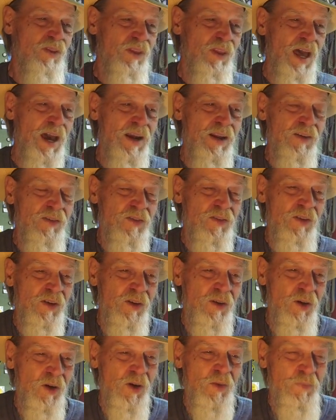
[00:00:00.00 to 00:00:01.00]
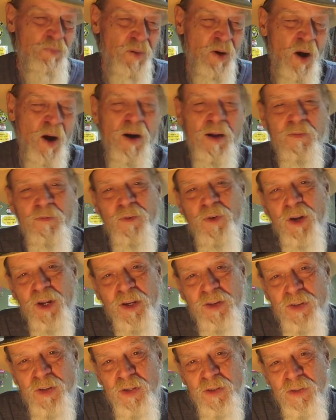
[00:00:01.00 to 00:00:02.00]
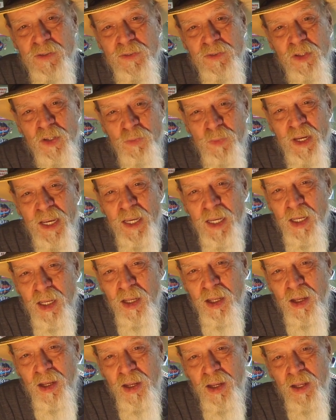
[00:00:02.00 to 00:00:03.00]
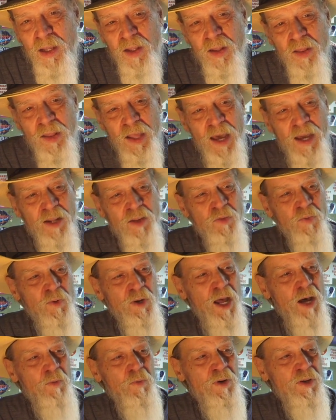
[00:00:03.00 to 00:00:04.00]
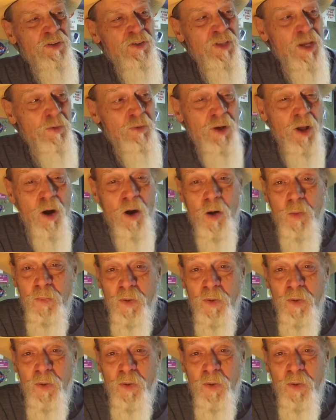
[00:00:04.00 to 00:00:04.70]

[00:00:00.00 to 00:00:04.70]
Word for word: that is the good part of religion to me. That is what I wish they would all